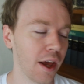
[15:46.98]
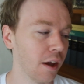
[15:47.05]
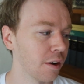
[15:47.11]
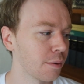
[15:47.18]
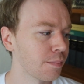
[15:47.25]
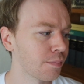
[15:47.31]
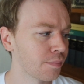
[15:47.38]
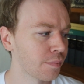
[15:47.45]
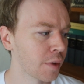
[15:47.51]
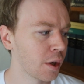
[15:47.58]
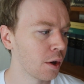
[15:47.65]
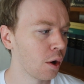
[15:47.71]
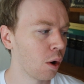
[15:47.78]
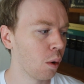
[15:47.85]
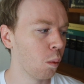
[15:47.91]
head.
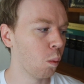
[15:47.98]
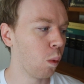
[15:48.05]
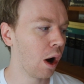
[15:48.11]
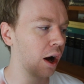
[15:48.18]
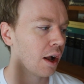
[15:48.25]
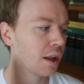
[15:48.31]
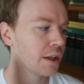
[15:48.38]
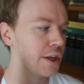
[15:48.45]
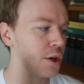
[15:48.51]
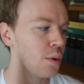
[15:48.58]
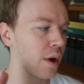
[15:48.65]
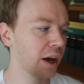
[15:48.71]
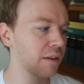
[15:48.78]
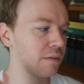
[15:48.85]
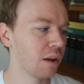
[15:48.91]
While you
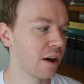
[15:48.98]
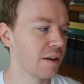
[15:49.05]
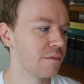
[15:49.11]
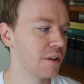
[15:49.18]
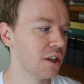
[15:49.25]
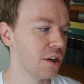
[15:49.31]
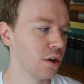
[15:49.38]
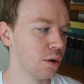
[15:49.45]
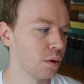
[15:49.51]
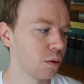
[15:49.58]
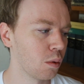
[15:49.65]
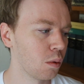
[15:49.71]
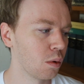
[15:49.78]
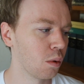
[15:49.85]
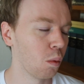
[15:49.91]
have life in you,
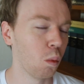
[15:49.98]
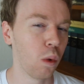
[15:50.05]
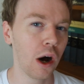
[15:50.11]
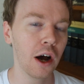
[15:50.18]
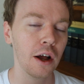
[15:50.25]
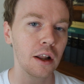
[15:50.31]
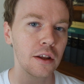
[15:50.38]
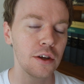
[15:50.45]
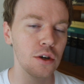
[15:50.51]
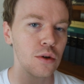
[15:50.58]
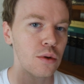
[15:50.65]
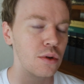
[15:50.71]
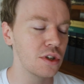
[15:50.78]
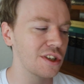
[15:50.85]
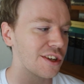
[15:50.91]
while
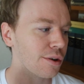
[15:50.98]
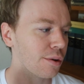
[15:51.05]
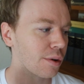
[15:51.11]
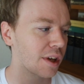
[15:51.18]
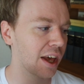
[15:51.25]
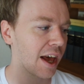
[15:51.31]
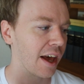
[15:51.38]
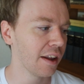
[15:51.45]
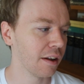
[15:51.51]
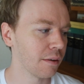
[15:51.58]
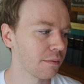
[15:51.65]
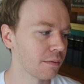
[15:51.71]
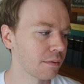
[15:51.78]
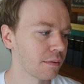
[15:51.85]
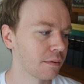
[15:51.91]
you still can,
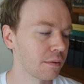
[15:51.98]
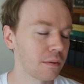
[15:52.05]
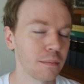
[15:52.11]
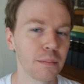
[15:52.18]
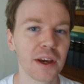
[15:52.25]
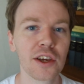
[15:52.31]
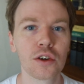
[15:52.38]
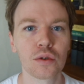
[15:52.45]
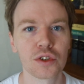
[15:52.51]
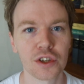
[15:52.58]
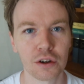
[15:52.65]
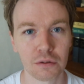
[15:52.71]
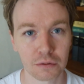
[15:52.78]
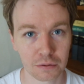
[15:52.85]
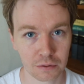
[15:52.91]
make
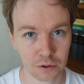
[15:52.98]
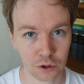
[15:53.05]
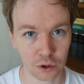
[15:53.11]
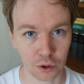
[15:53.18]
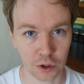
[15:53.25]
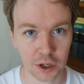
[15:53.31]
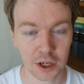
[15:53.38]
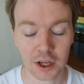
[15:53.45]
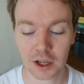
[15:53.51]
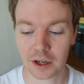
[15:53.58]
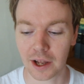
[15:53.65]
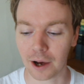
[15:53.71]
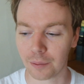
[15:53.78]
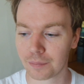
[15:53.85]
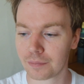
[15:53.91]
yourself good.
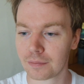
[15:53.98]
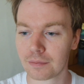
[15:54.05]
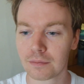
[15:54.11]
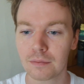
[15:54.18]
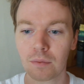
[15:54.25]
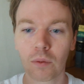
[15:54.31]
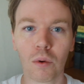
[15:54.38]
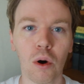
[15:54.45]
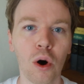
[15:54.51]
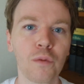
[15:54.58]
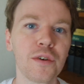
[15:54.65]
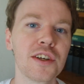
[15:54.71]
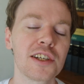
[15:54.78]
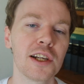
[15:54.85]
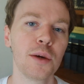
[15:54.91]
Now,
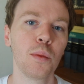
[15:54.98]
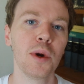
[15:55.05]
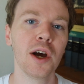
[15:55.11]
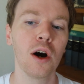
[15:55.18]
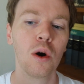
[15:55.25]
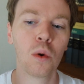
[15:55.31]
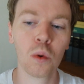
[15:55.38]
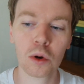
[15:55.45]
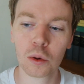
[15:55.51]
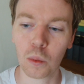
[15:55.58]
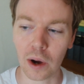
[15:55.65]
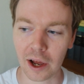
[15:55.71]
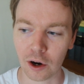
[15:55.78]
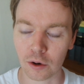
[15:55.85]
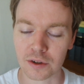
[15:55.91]
obviously, we are all
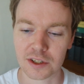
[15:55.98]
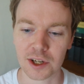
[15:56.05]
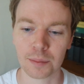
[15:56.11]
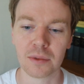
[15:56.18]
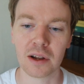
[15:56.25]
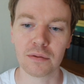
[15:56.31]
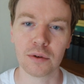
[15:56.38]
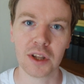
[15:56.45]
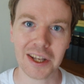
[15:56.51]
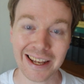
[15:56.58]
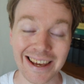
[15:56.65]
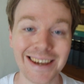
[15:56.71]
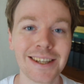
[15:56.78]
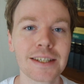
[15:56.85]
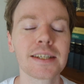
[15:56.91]
aware on some level that
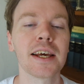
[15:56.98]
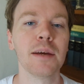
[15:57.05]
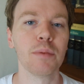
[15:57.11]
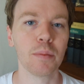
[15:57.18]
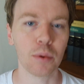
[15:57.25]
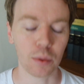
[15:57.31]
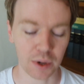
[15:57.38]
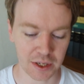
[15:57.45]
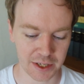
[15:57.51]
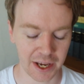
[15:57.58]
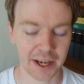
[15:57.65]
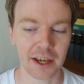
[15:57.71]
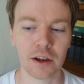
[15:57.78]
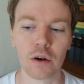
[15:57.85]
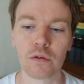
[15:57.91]
the inescapable is
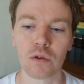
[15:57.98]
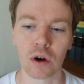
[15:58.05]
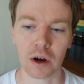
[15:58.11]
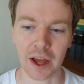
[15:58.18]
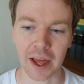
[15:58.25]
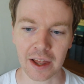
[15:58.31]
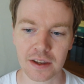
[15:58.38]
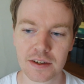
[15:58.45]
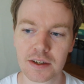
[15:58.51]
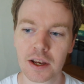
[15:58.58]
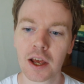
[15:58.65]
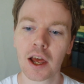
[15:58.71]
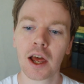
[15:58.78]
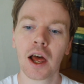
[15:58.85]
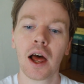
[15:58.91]
hanging over our heads.
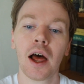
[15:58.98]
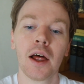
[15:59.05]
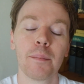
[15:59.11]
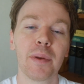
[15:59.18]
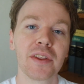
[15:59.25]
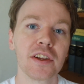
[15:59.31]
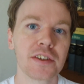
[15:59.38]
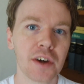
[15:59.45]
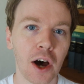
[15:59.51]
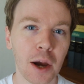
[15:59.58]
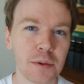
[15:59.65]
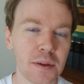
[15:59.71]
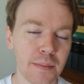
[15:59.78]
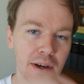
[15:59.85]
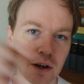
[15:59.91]
But the
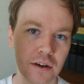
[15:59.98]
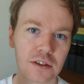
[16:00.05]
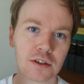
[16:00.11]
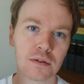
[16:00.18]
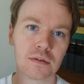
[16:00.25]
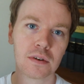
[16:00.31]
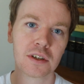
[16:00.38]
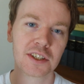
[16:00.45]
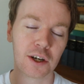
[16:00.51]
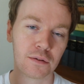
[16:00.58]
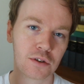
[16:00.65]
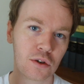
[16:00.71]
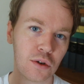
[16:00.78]
time to make ourselves